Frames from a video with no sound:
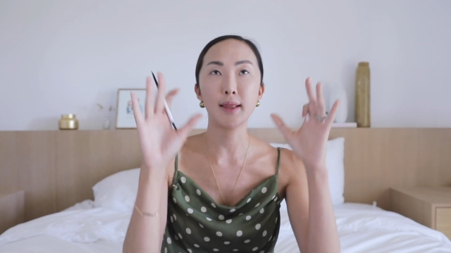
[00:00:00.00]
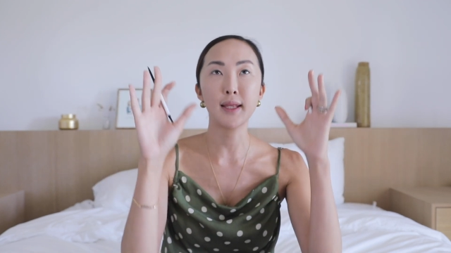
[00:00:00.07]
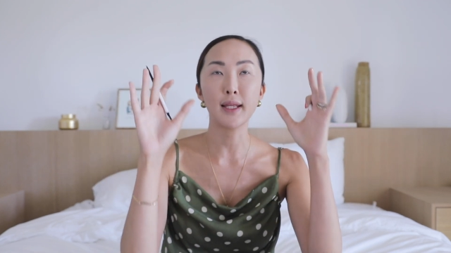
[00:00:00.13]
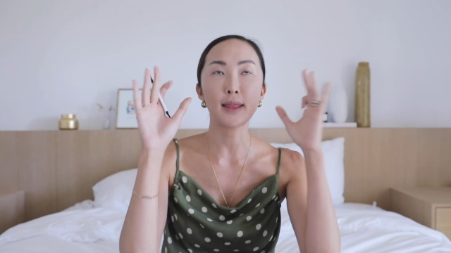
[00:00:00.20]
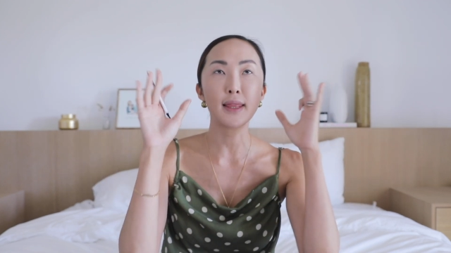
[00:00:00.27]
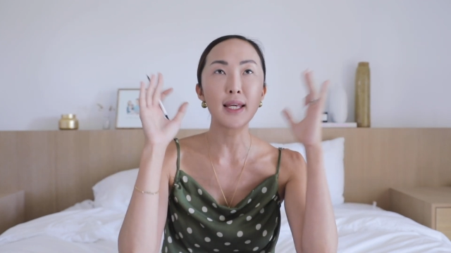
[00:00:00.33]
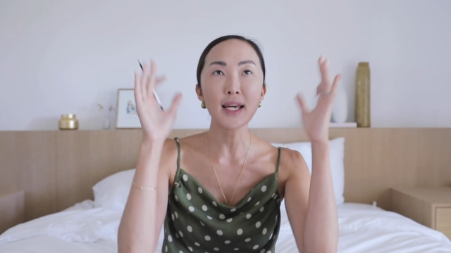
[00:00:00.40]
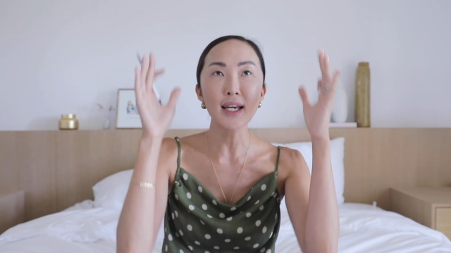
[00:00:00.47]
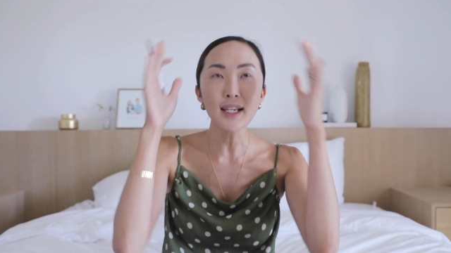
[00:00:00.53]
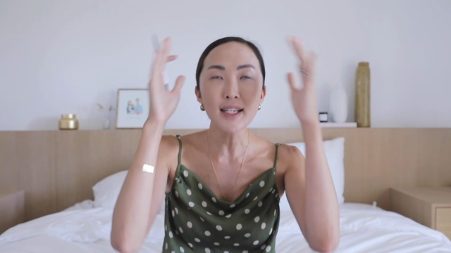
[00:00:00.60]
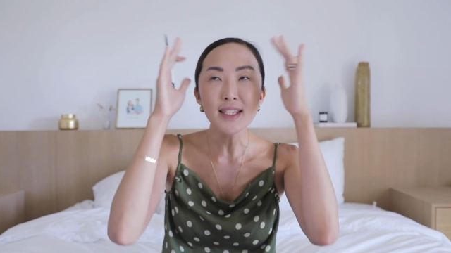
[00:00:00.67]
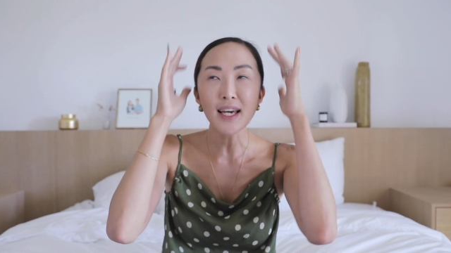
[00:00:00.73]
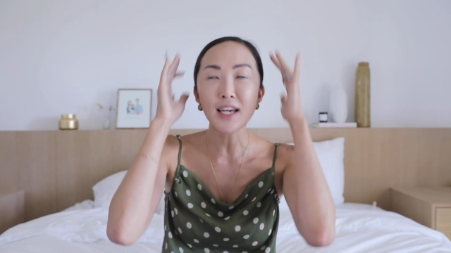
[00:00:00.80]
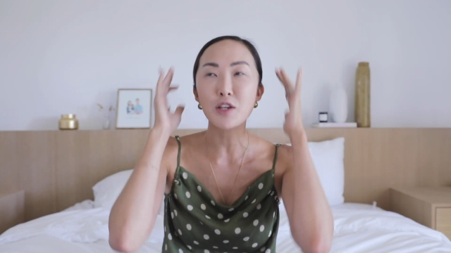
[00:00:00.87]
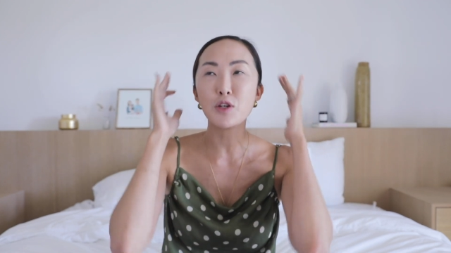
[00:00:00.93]
the
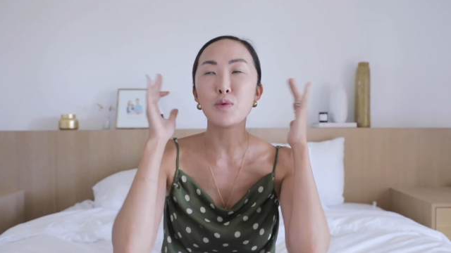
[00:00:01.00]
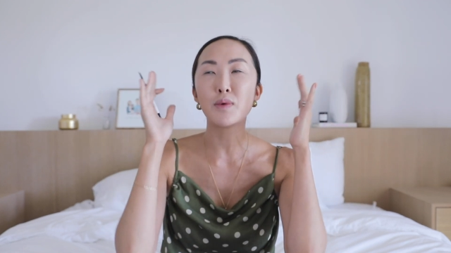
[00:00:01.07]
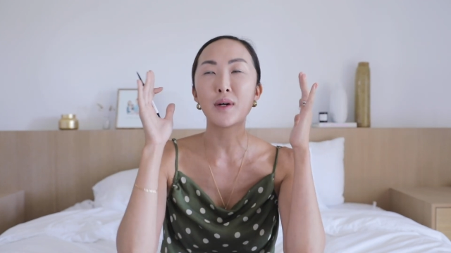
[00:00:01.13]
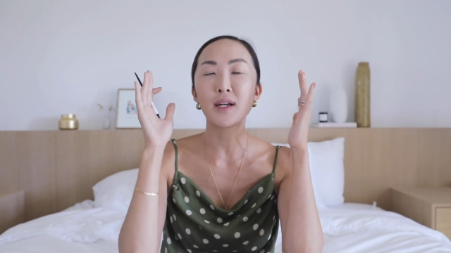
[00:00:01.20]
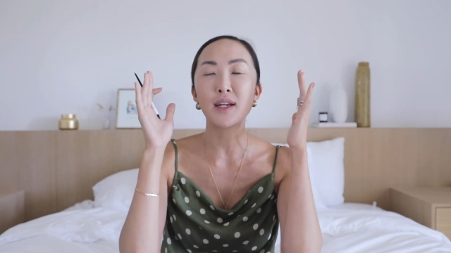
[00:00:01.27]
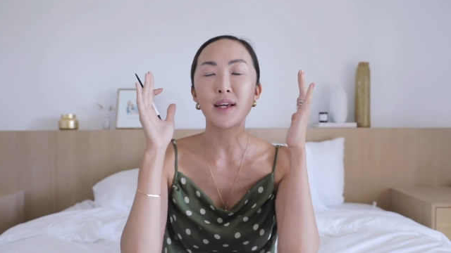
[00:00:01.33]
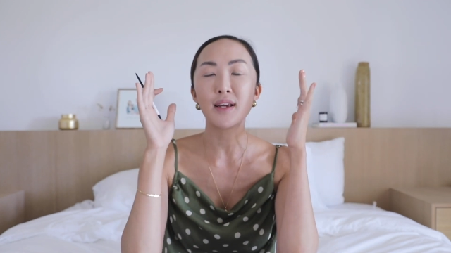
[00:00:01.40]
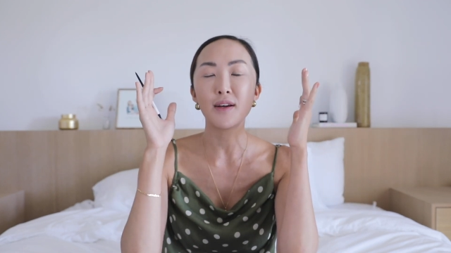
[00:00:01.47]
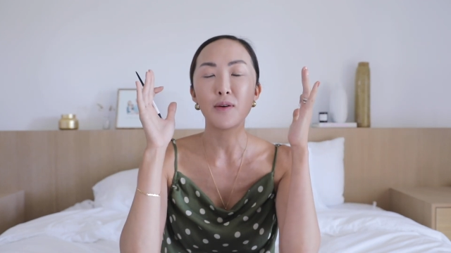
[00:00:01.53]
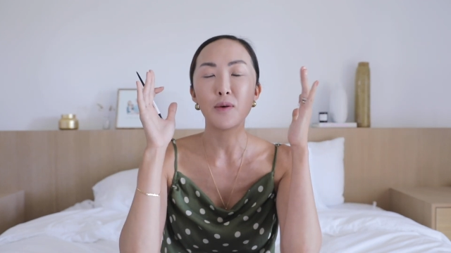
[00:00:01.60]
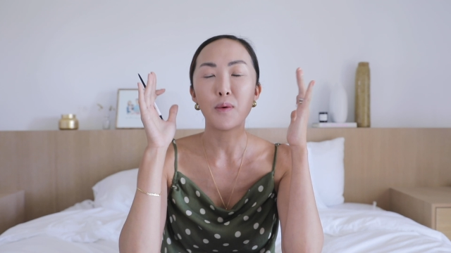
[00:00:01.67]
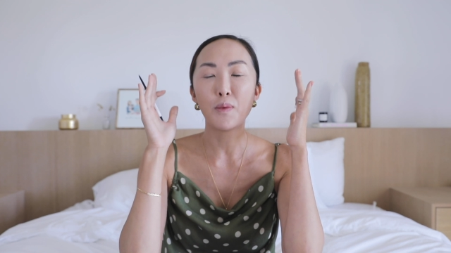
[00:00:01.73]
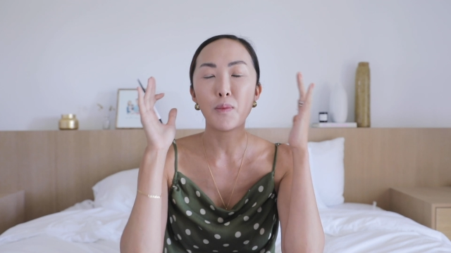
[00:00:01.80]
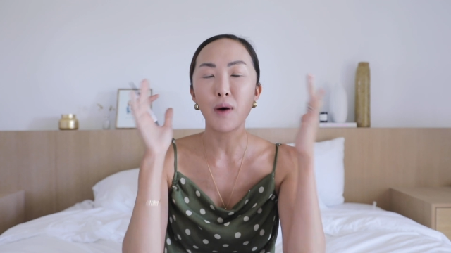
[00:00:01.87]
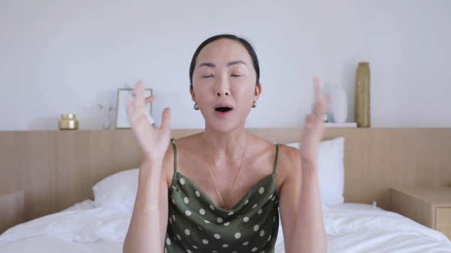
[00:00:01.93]
things that you would
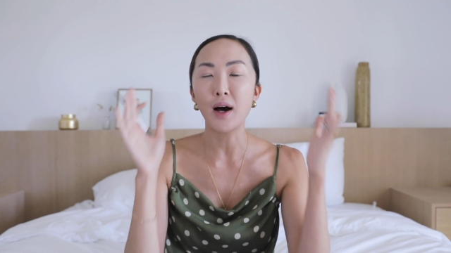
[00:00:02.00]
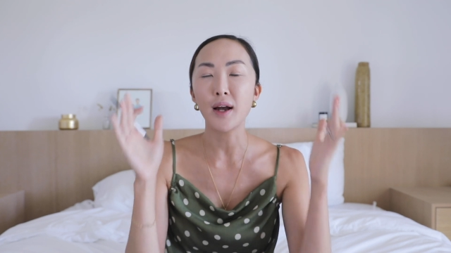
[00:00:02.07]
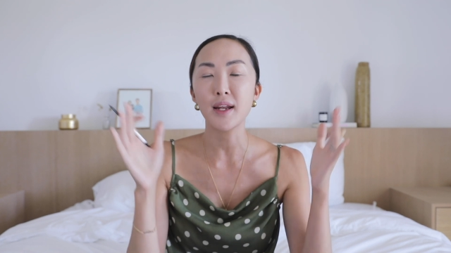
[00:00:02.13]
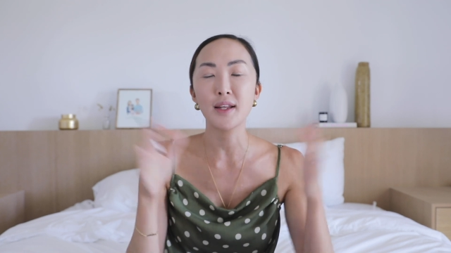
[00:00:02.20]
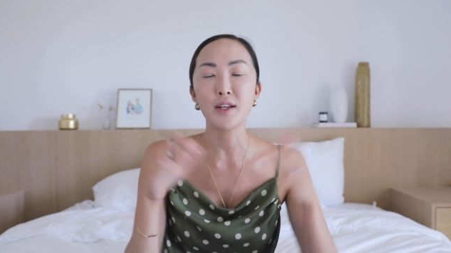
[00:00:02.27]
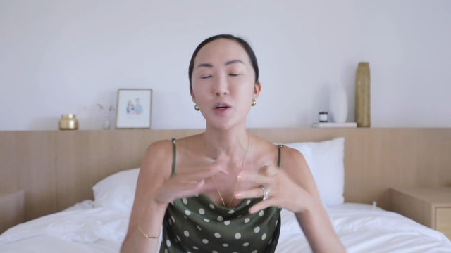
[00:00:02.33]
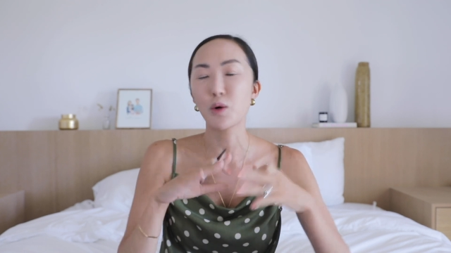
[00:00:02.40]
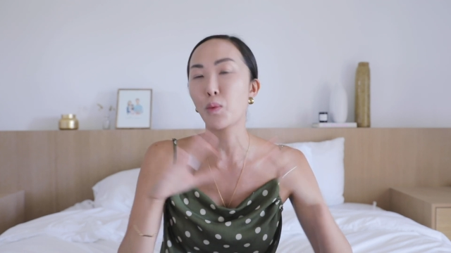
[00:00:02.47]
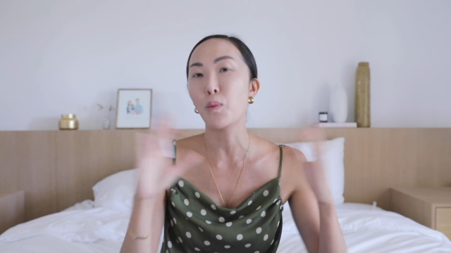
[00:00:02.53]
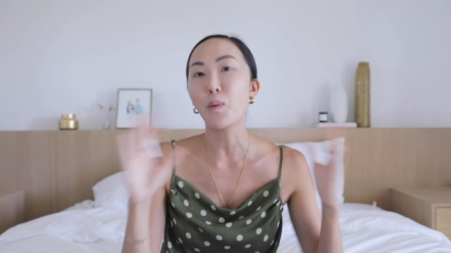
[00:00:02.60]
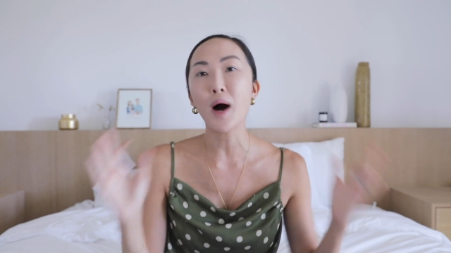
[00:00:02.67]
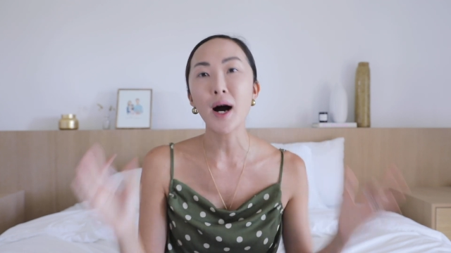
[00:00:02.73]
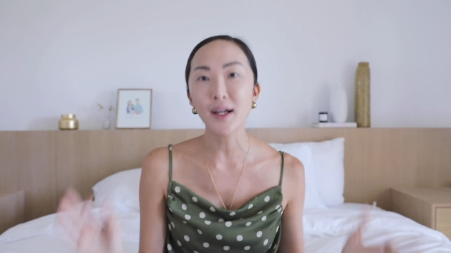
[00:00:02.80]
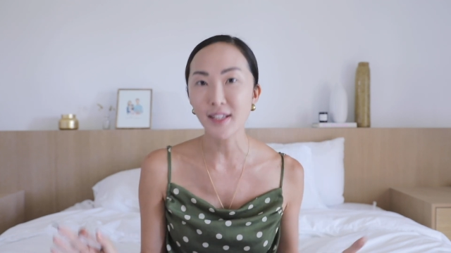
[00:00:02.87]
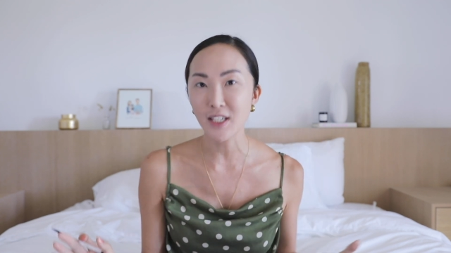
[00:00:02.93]
want in your
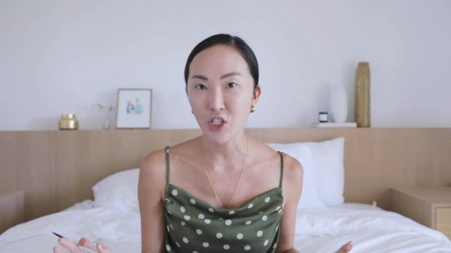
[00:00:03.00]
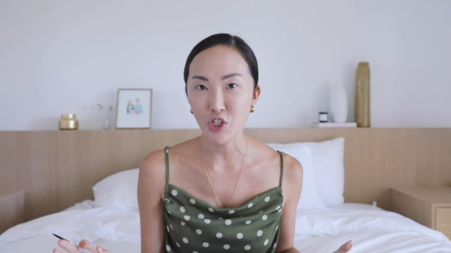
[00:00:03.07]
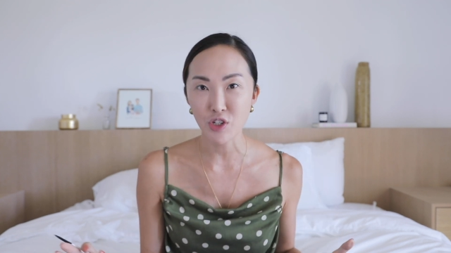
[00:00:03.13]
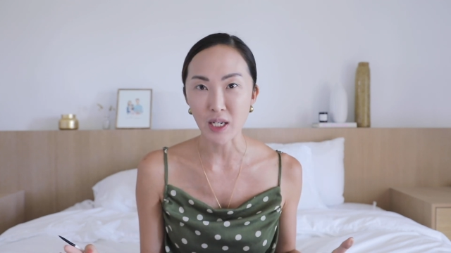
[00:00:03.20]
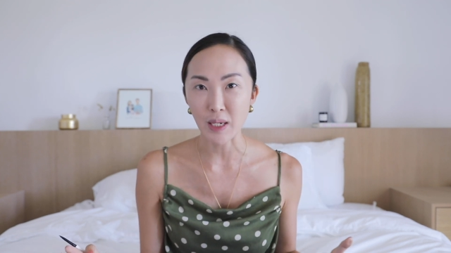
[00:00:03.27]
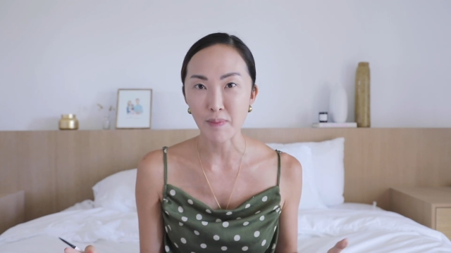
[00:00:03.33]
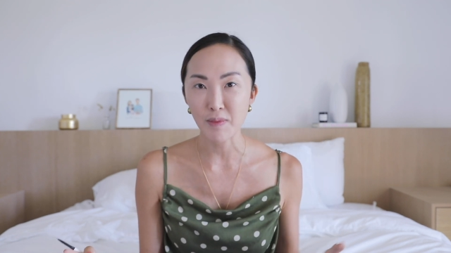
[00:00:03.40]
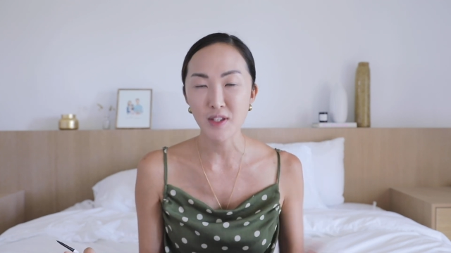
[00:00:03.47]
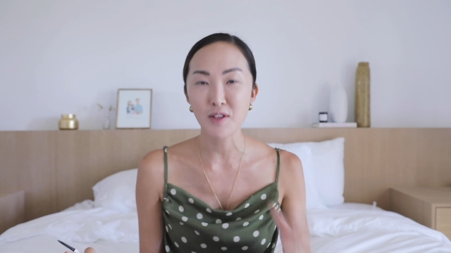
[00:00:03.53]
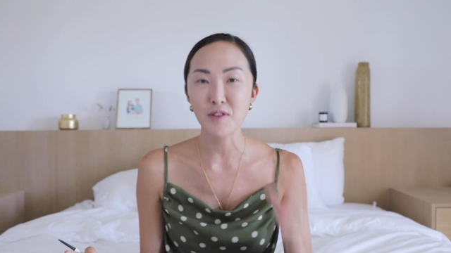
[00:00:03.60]
wildest dreams.